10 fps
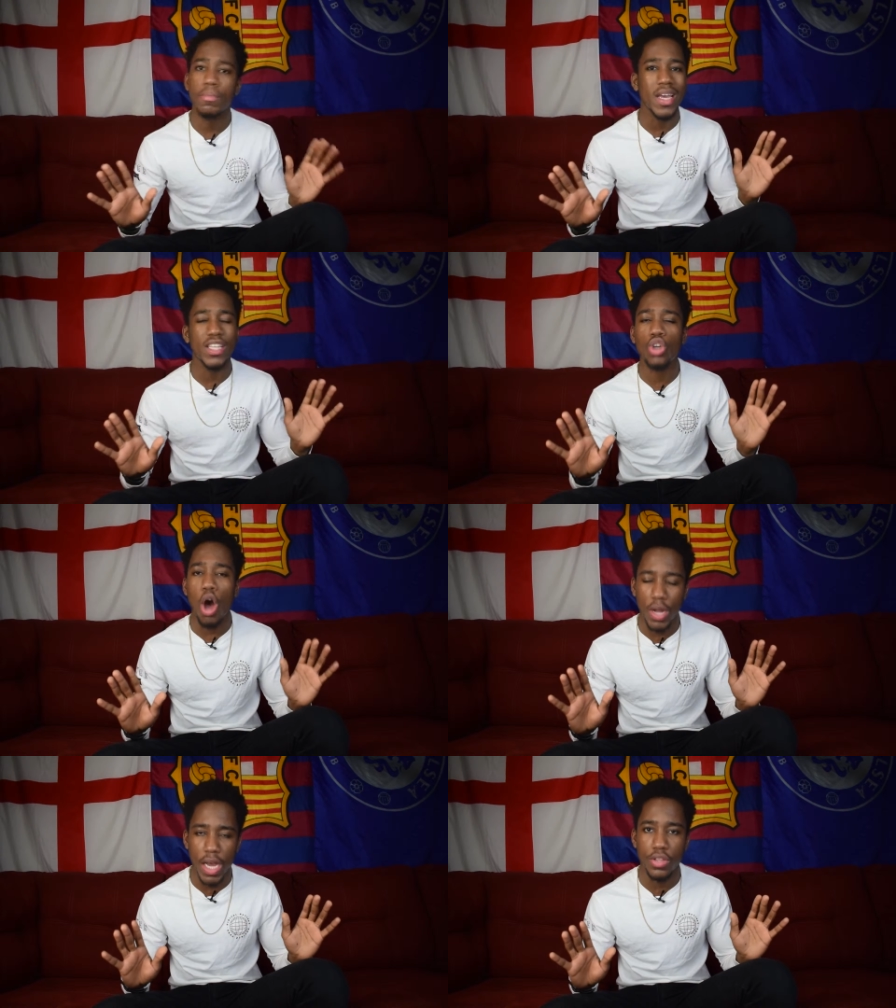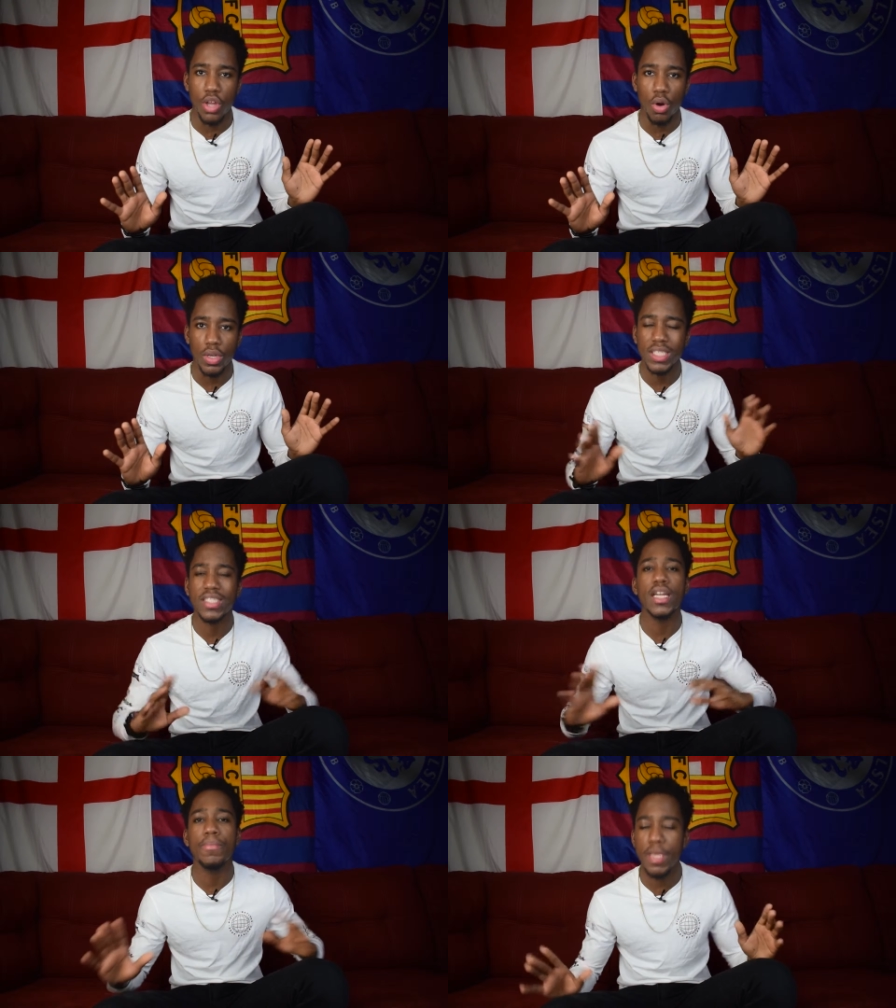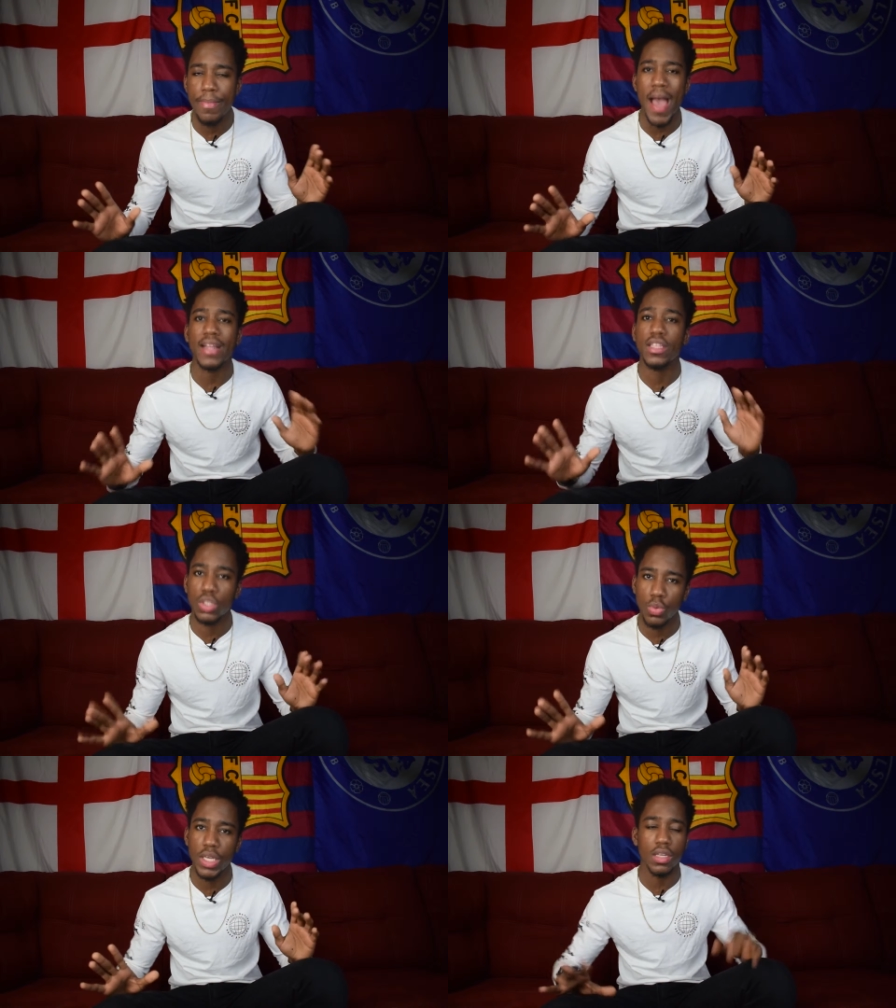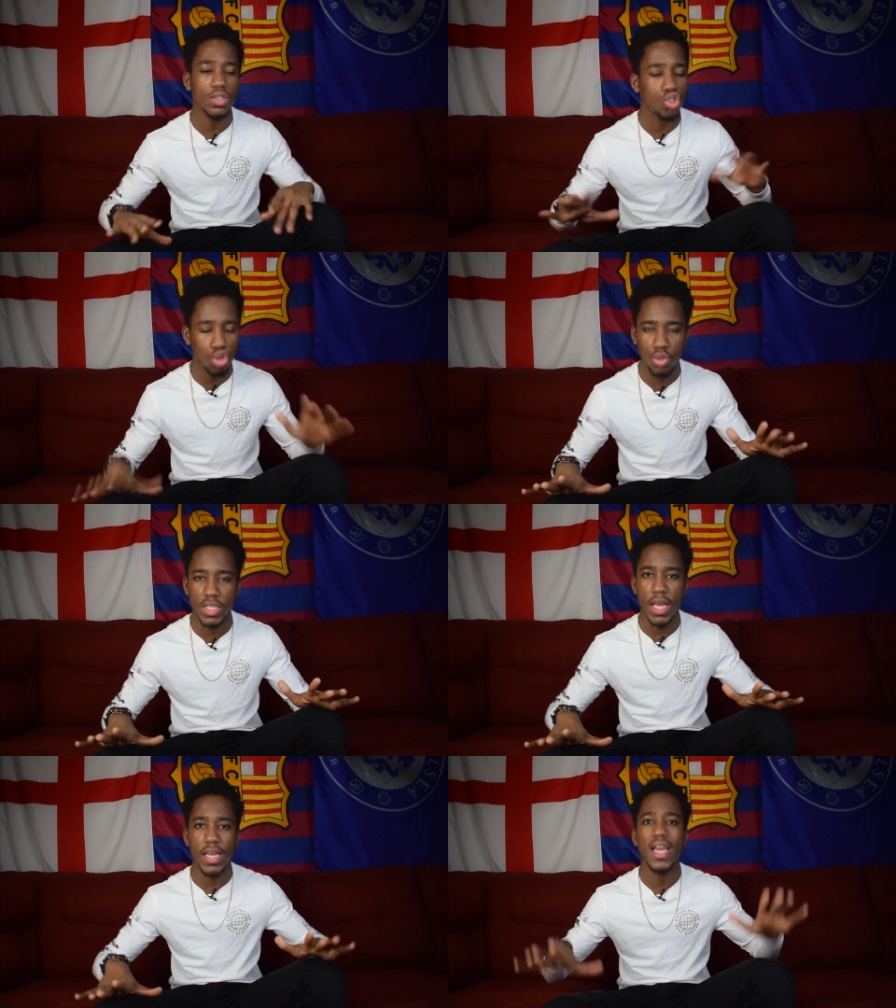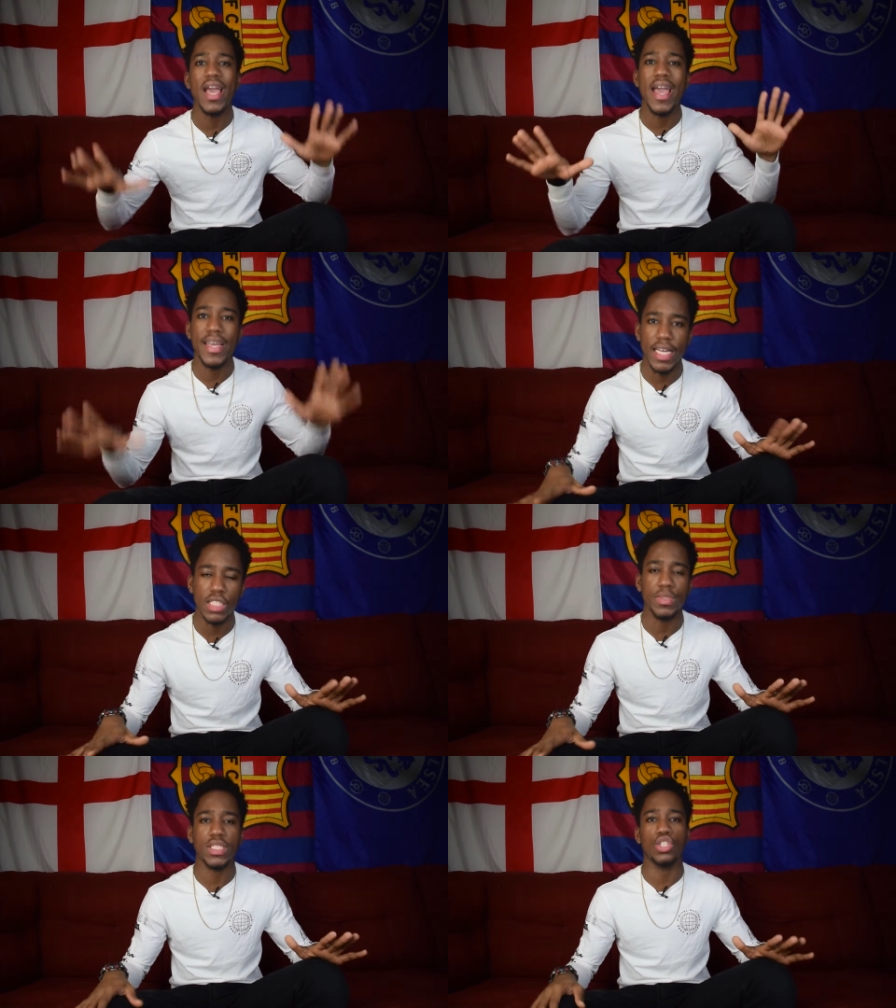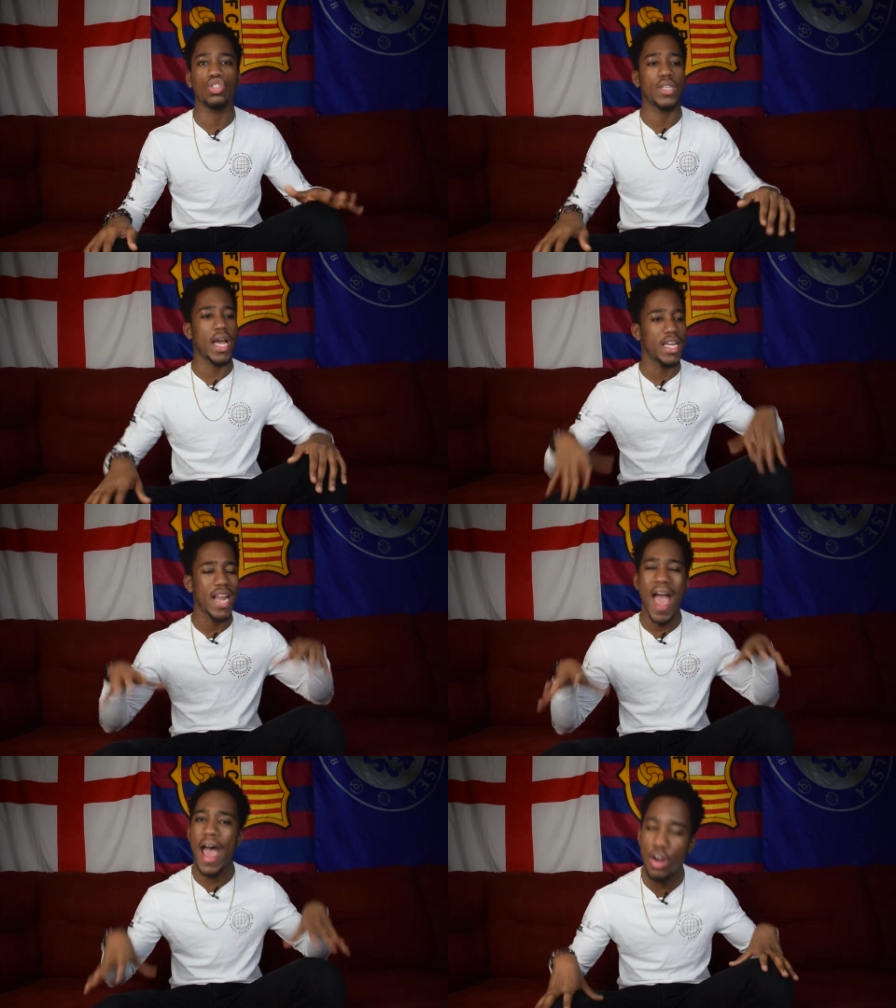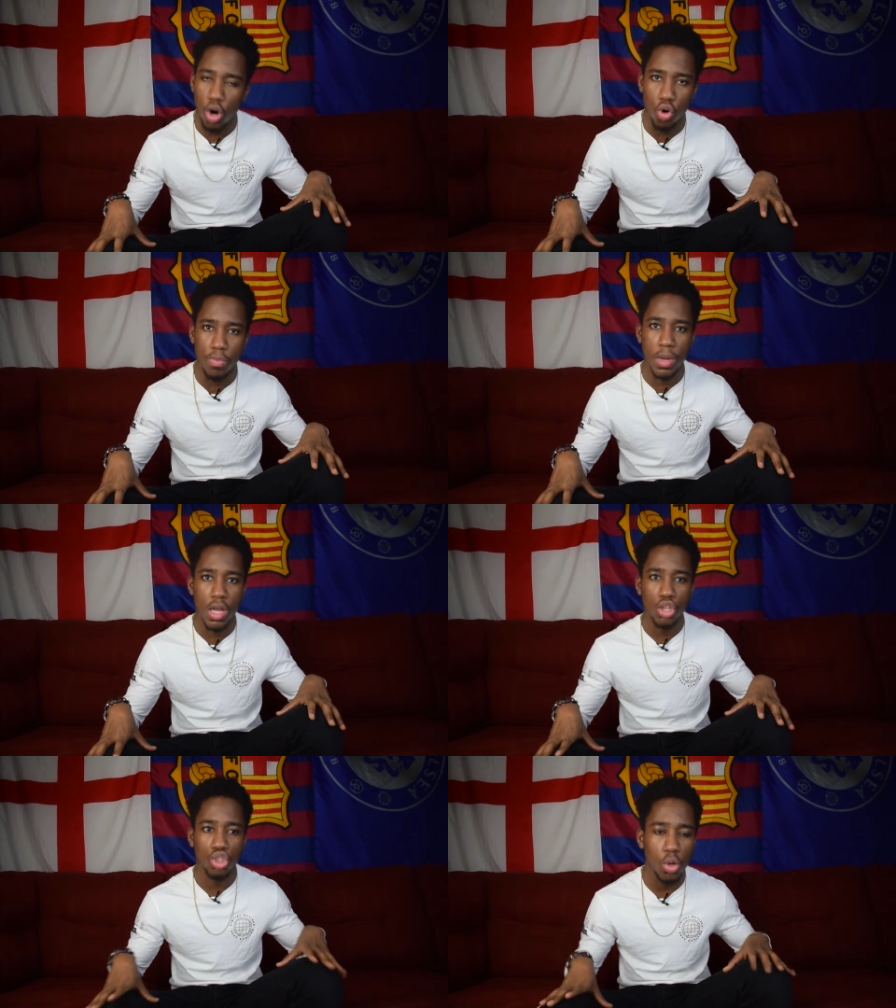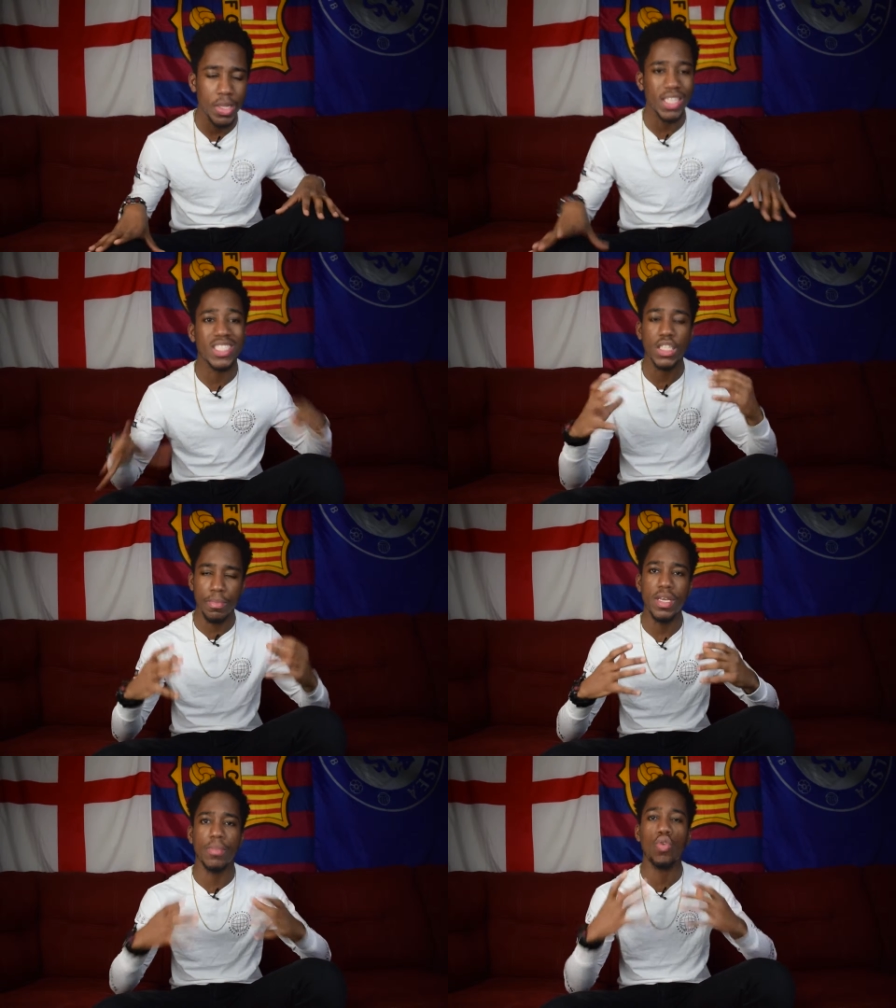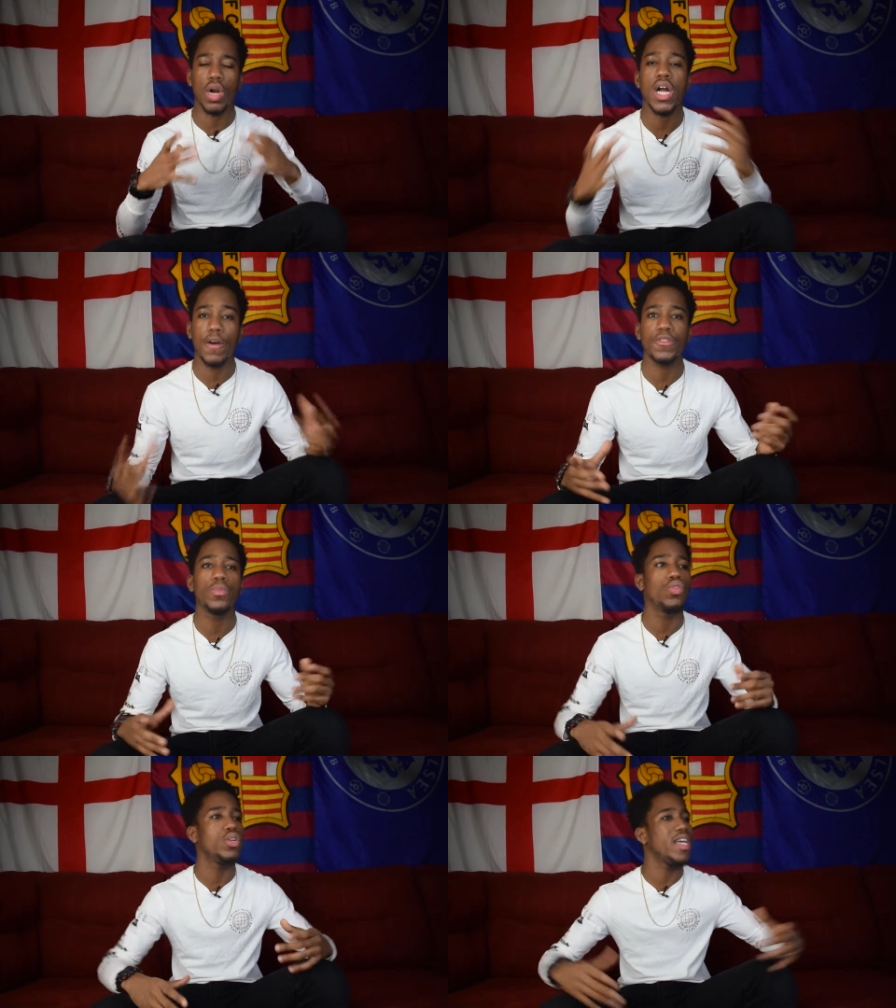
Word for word: It's all good, though. He's going to be back this week, Tuesday, against Manchester United at home, so they should be more comfortable.